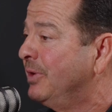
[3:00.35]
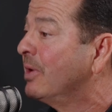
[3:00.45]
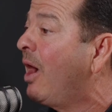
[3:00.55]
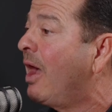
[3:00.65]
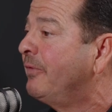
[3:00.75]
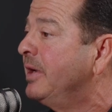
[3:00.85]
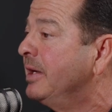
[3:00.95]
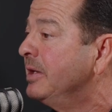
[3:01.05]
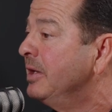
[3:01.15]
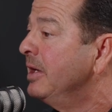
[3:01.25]
coffee
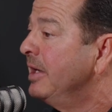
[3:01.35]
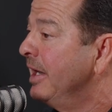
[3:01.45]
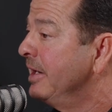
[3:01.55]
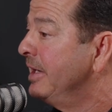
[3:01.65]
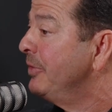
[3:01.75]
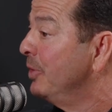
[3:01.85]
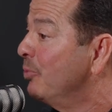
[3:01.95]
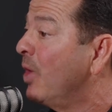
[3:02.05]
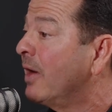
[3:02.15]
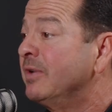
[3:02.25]
and get their
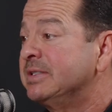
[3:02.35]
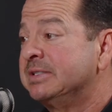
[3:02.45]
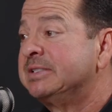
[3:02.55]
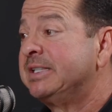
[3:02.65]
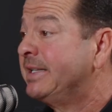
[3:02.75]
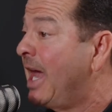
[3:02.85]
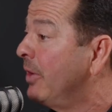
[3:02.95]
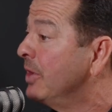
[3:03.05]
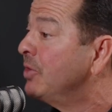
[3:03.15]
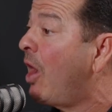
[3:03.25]
breakfast and sit
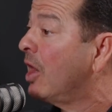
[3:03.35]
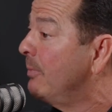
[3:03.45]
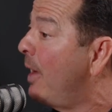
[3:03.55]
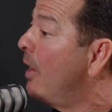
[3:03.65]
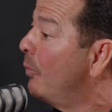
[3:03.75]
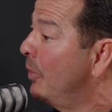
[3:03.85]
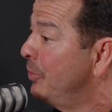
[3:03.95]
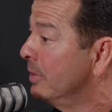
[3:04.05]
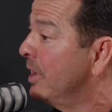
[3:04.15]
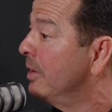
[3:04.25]
down and talk about what
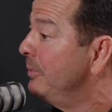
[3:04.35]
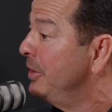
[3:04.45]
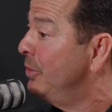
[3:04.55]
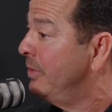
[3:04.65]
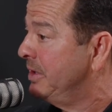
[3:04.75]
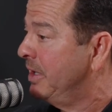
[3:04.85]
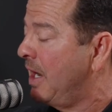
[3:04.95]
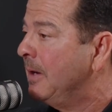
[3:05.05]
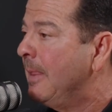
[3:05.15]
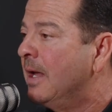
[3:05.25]
they're going to be doing
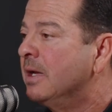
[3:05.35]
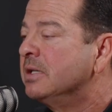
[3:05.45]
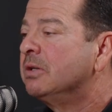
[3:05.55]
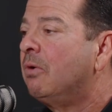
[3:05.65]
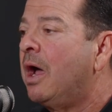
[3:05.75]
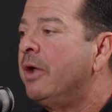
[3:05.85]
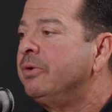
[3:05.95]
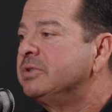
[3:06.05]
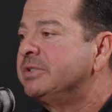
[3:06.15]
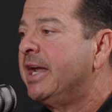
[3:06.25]
today. So
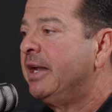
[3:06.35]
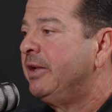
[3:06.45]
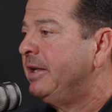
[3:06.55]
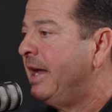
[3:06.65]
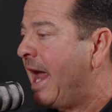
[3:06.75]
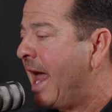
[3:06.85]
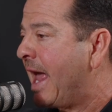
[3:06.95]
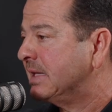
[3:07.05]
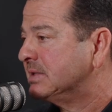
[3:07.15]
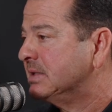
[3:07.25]
understanding the
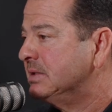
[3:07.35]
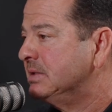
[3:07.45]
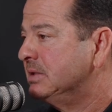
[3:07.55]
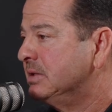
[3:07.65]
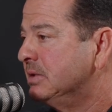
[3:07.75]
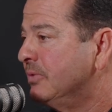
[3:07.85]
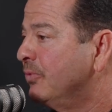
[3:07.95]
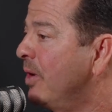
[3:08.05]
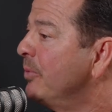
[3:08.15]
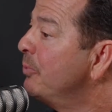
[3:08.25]
ask
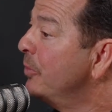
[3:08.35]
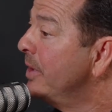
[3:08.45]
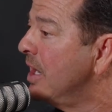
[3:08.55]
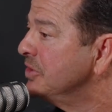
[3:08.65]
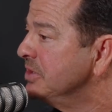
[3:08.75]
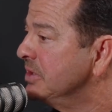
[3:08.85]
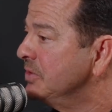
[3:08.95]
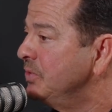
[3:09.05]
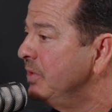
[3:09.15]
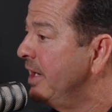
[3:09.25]
from the
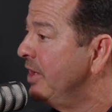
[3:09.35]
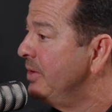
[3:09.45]
production and